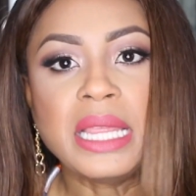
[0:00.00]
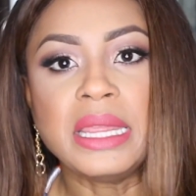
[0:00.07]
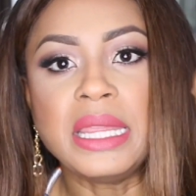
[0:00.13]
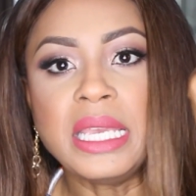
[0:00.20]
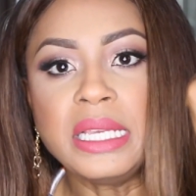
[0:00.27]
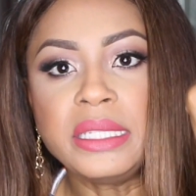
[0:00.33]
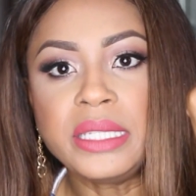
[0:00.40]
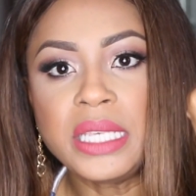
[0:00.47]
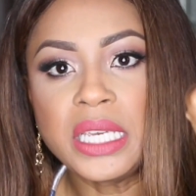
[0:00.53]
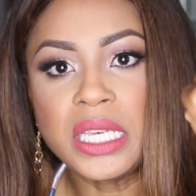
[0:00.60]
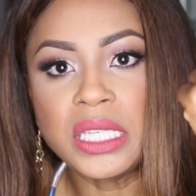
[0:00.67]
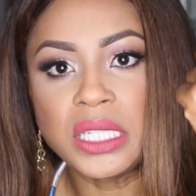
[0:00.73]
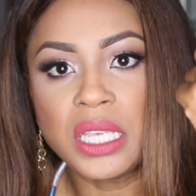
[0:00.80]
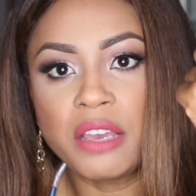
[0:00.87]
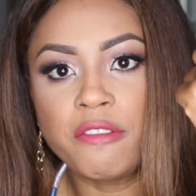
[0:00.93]
This
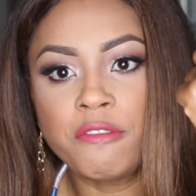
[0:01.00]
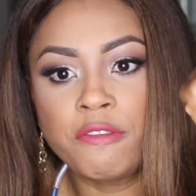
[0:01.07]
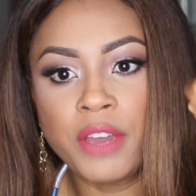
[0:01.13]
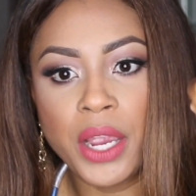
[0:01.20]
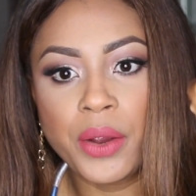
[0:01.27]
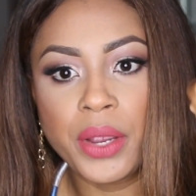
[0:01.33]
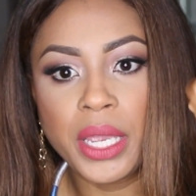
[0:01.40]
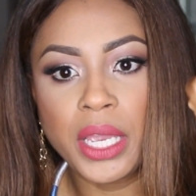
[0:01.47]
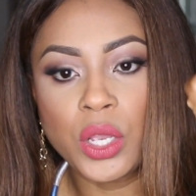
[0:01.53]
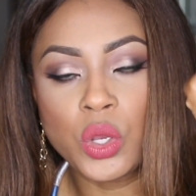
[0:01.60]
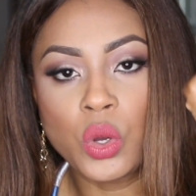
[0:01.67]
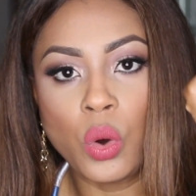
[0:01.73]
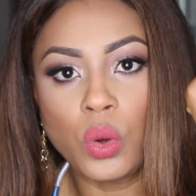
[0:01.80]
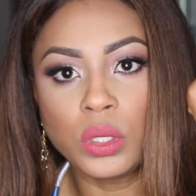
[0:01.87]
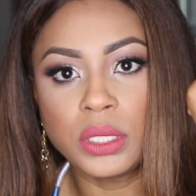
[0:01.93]
is very
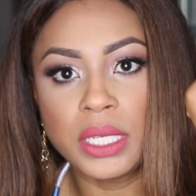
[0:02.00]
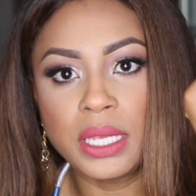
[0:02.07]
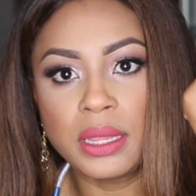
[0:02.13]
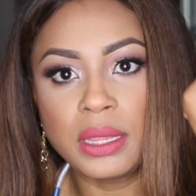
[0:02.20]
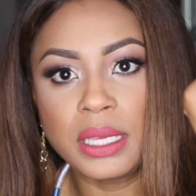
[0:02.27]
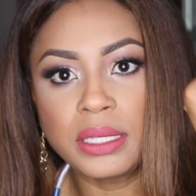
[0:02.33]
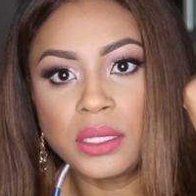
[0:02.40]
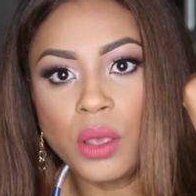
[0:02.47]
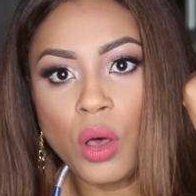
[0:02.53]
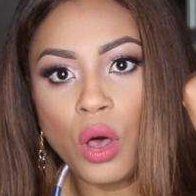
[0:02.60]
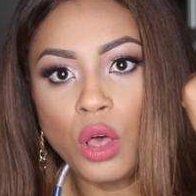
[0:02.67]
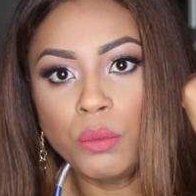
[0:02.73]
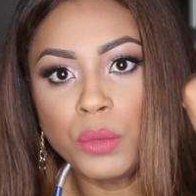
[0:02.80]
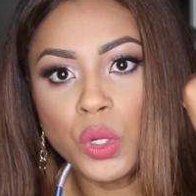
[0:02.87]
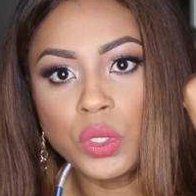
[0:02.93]
golden. This
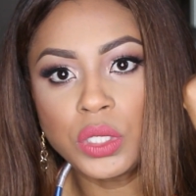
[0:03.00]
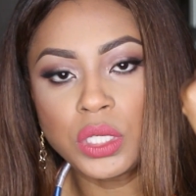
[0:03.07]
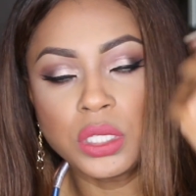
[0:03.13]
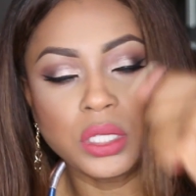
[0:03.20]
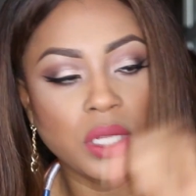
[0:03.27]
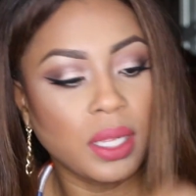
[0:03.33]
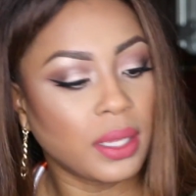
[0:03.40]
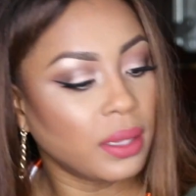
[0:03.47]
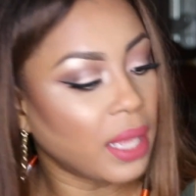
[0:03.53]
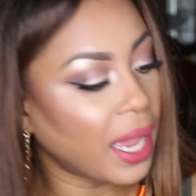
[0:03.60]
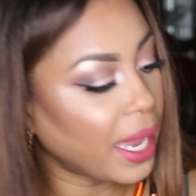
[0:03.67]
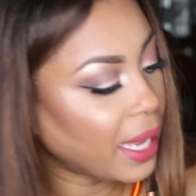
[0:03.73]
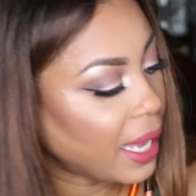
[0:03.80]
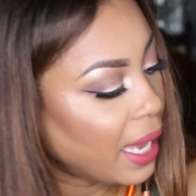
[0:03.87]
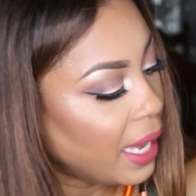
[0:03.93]
almost looked
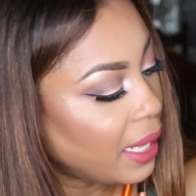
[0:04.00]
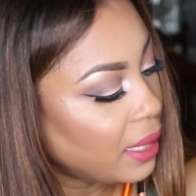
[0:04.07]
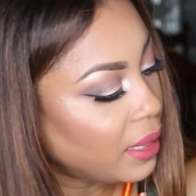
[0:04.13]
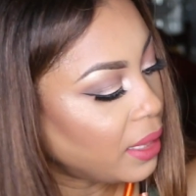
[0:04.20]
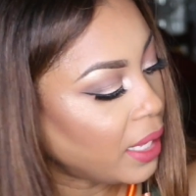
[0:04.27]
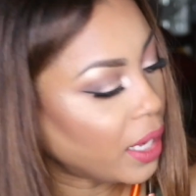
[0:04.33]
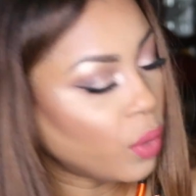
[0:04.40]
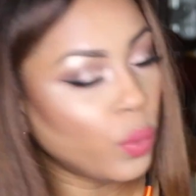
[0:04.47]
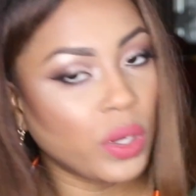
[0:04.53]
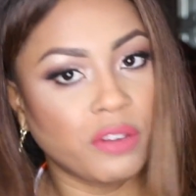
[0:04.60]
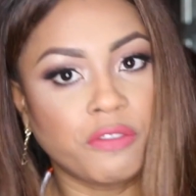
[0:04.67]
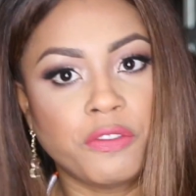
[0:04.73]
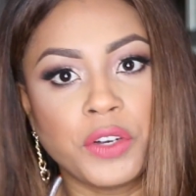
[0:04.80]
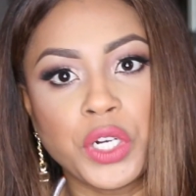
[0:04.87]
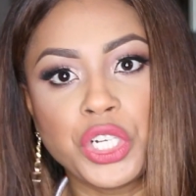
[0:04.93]
like a liquid
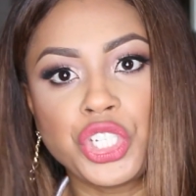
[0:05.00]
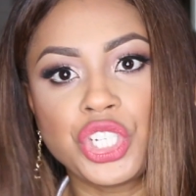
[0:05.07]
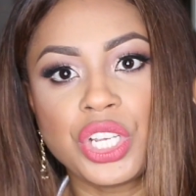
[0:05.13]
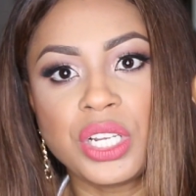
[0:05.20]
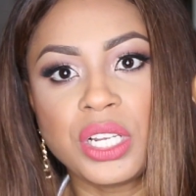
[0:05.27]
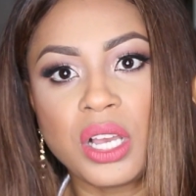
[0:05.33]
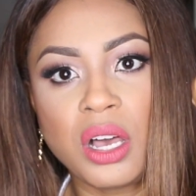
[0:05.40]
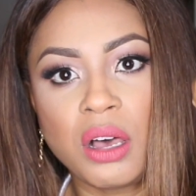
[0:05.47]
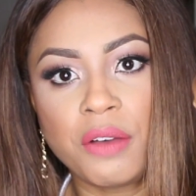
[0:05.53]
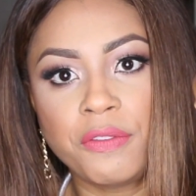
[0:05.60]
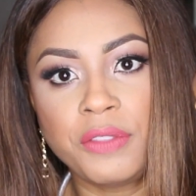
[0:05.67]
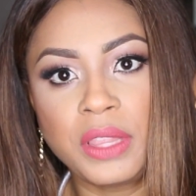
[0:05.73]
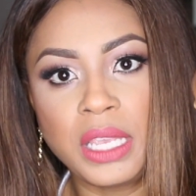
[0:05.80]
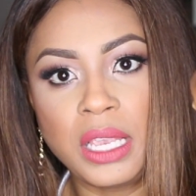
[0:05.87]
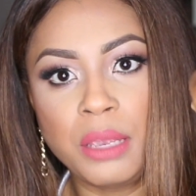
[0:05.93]
version
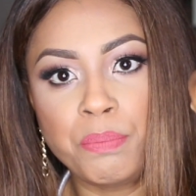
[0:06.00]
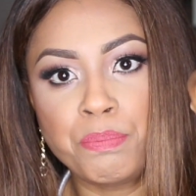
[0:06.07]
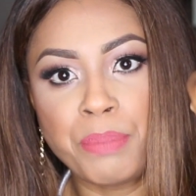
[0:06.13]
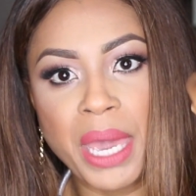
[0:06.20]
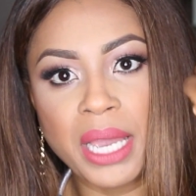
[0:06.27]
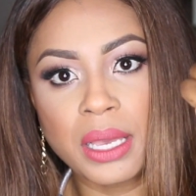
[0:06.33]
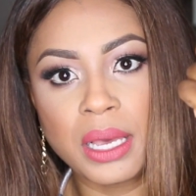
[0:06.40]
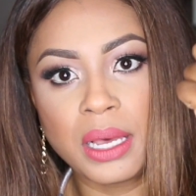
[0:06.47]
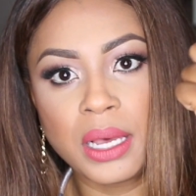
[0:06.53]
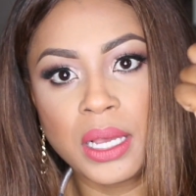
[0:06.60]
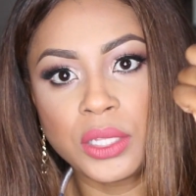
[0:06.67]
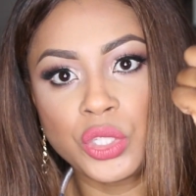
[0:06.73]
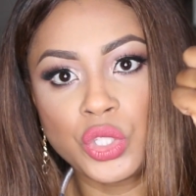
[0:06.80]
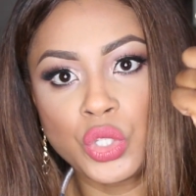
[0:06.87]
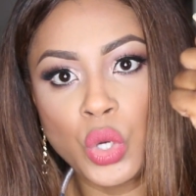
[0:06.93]
of the
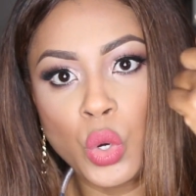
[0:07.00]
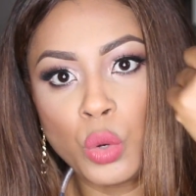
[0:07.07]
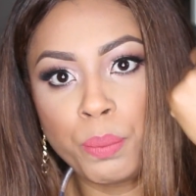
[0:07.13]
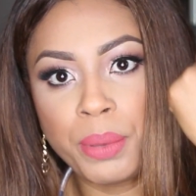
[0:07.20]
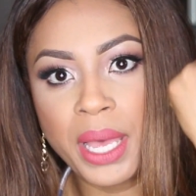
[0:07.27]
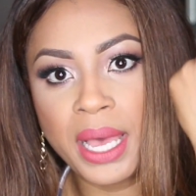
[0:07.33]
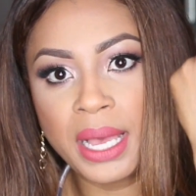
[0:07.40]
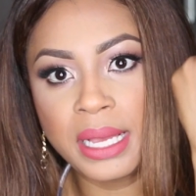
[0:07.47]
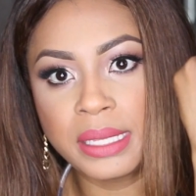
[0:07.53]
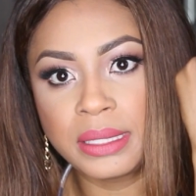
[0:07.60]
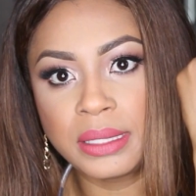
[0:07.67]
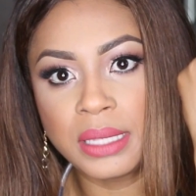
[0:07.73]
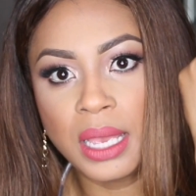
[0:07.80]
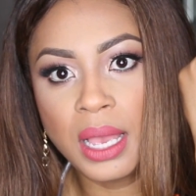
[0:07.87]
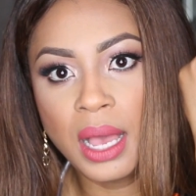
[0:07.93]
Becca
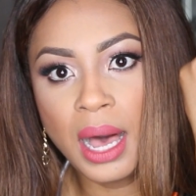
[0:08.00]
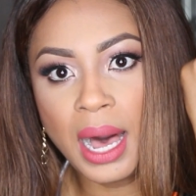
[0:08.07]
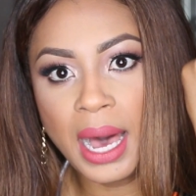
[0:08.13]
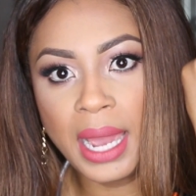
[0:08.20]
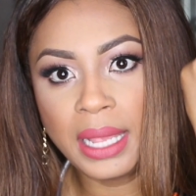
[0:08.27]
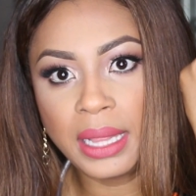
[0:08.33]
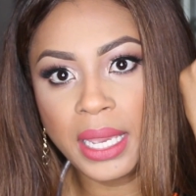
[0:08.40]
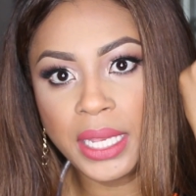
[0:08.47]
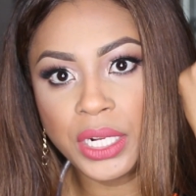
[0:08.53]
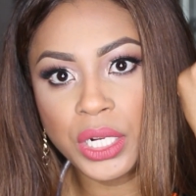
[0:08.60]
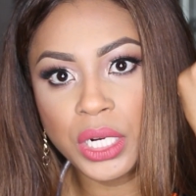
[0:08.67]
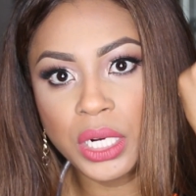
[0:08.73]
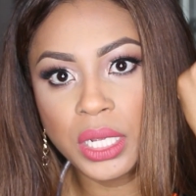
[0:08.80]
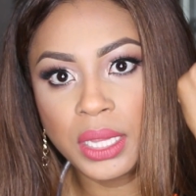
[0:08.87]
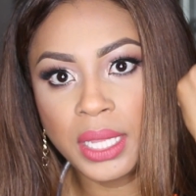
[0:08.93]
Topaz
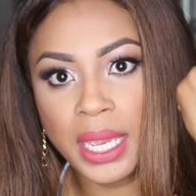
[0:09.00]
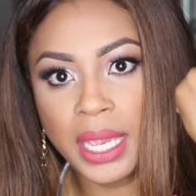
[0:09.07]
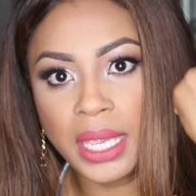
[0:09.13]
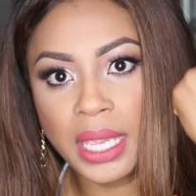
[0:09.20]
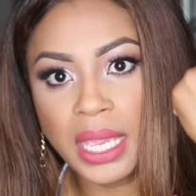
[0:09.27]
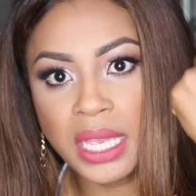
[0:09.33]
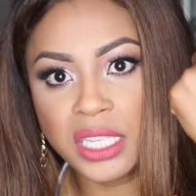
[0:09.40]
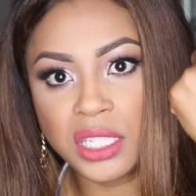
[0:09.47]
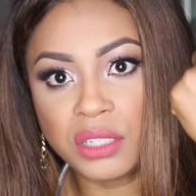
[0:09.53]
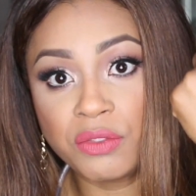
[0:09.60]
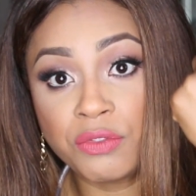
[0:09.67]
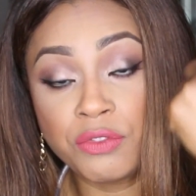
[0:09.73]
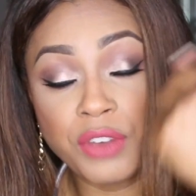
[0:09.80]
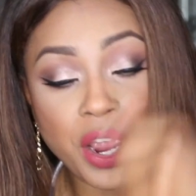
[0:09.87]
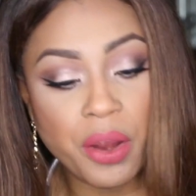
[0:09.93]
highlighter. Like, it's
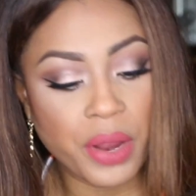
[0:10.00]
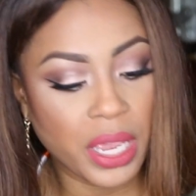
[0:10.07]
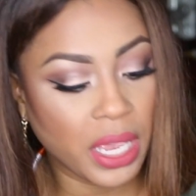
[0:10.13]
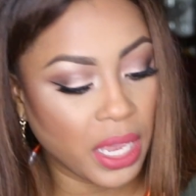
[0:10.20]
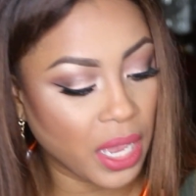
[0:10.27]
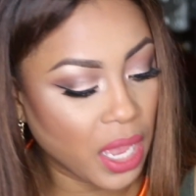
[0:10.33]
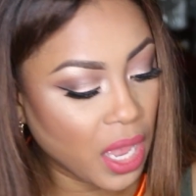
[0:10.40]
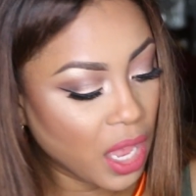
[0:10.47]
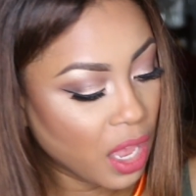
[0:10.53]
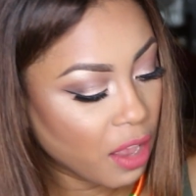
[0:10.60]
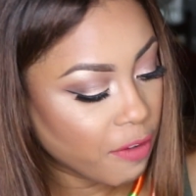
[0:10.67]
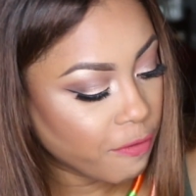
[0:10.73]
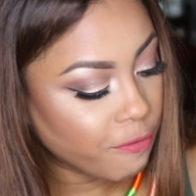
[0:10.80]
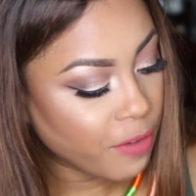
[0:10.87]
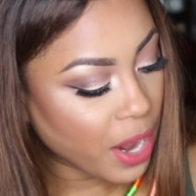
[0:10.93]
very,
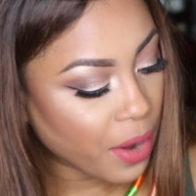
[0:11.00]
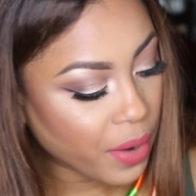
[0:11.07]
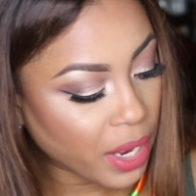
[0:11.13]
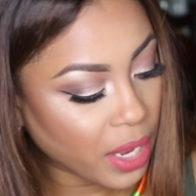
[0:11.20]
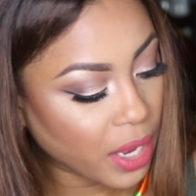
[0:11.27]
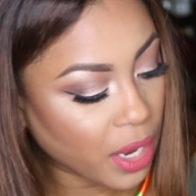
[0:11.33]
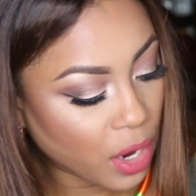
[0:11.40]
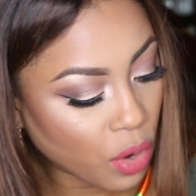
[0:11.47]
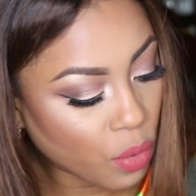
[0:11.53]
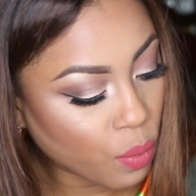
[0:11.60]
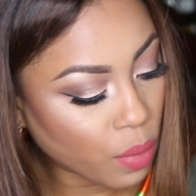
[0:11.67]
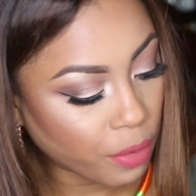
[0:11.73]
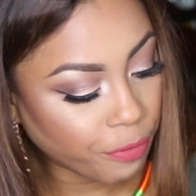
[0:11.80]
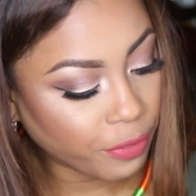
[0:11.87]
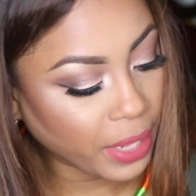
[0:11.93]
very
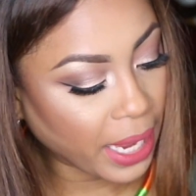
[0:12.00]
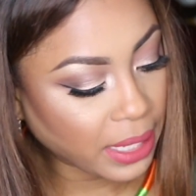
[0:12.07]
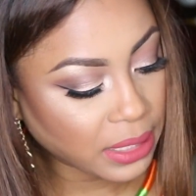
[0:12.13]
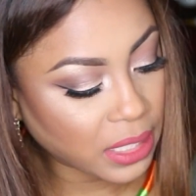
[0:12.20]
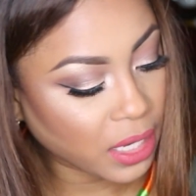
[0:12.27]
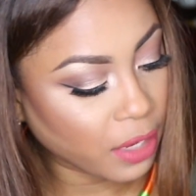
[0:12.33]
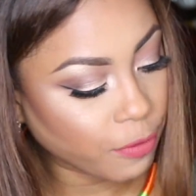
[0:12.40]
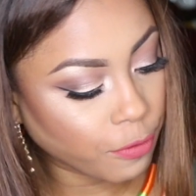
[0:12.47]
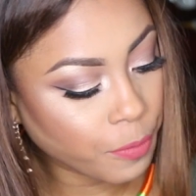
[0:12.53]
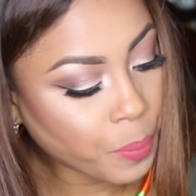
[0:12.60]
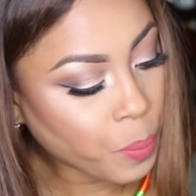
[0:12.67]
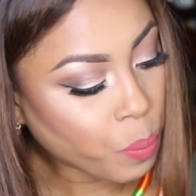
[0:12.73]
reflective.